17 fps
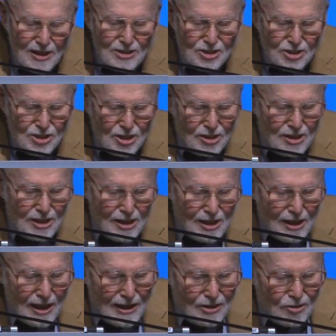I
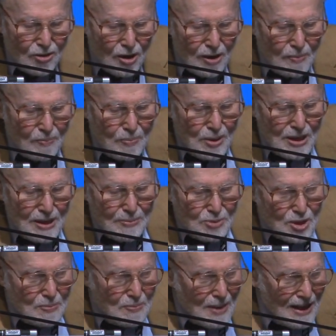studied electron
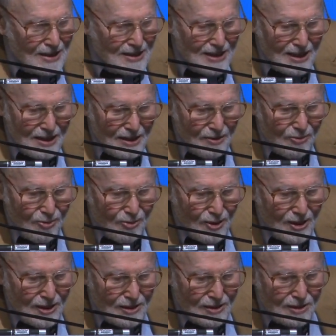beams and magnetic
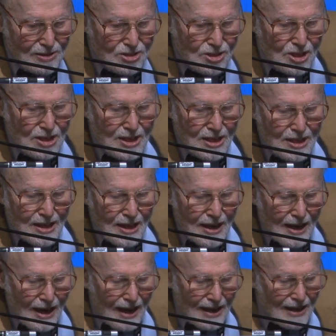fields
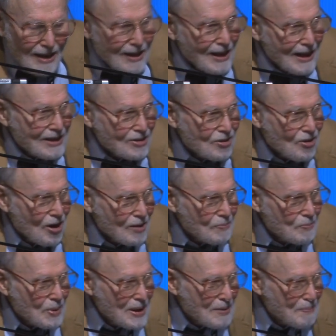and
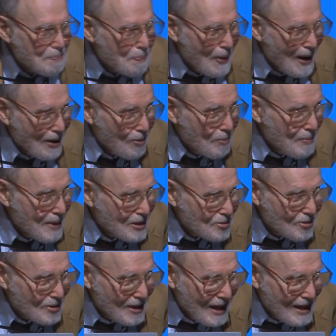electron beam
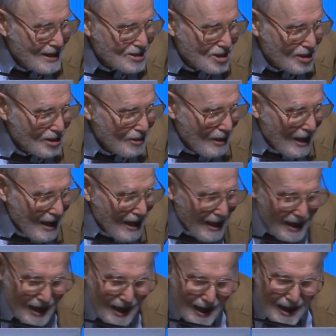parametric
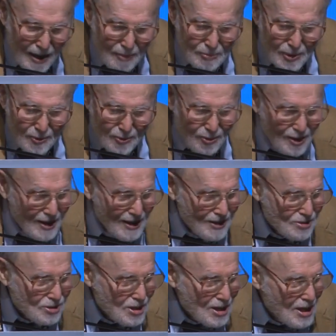
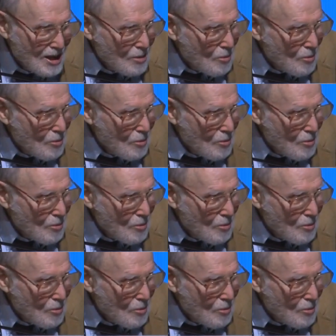amplifiers.